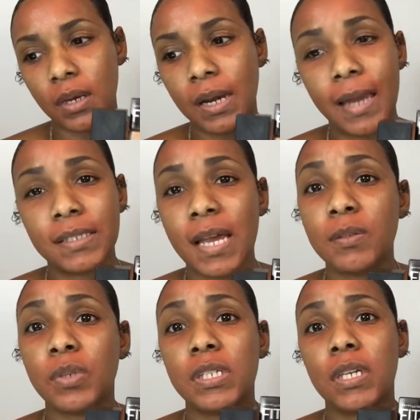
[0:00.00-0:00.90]
A lot of
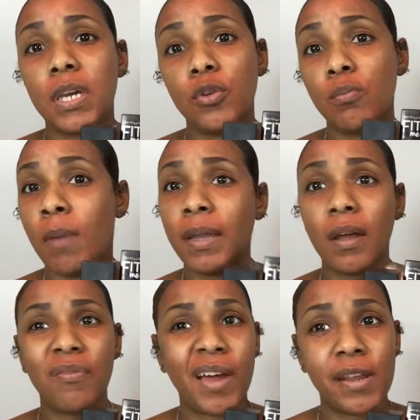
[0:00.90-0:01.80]
times, once again, you might
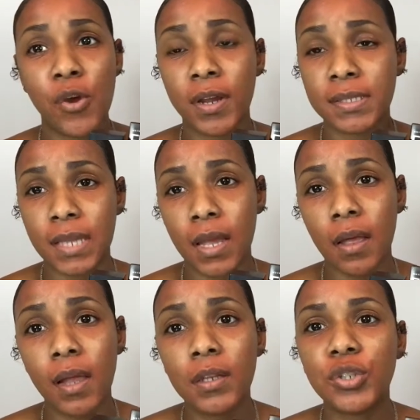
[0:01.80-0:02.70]
not find your exact
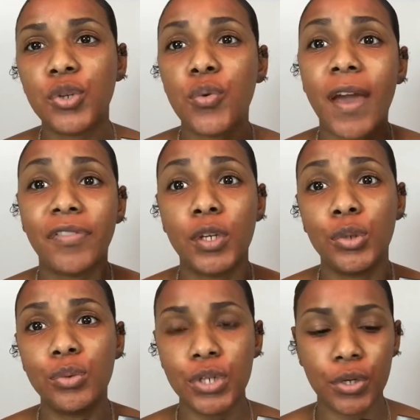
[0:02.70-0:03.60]
color, so you have to
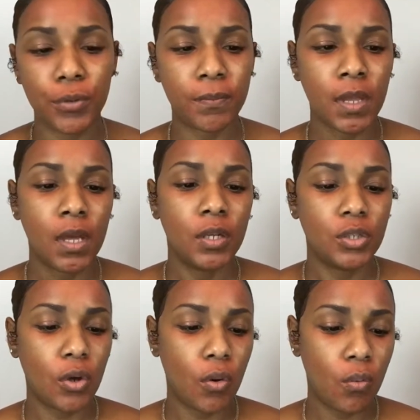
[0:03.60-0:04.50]
do two.
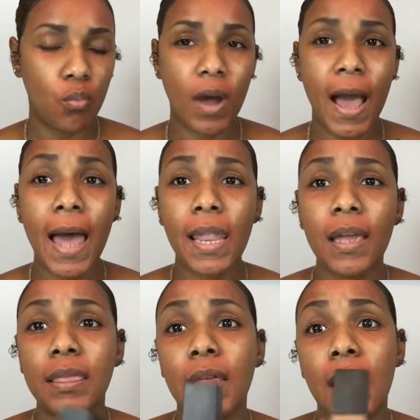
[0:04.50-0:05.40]
So I
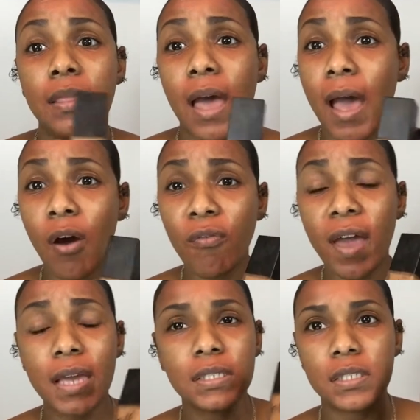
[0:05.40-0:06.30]
like the e.l.f.
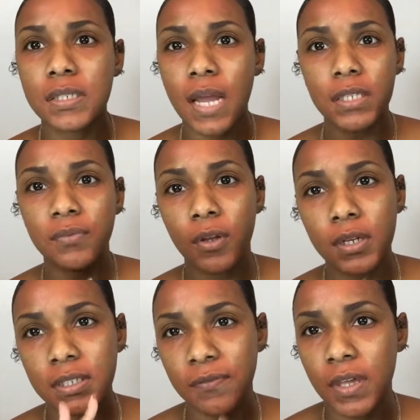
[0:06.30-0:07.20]
has this nice
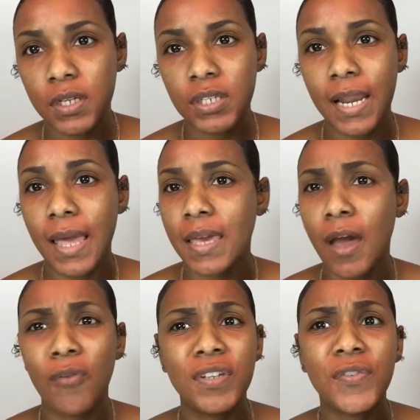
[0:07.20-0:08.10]
flawless finish. I like
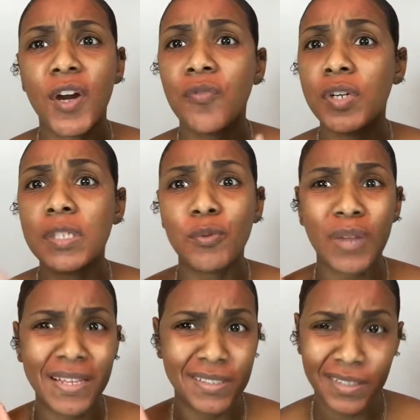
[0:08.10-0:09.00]
e.l.f. It's very reasonable,
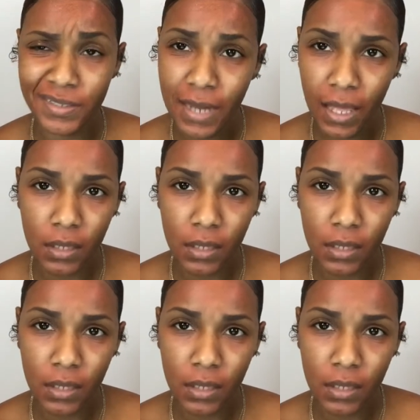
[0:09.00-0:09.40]
like $6.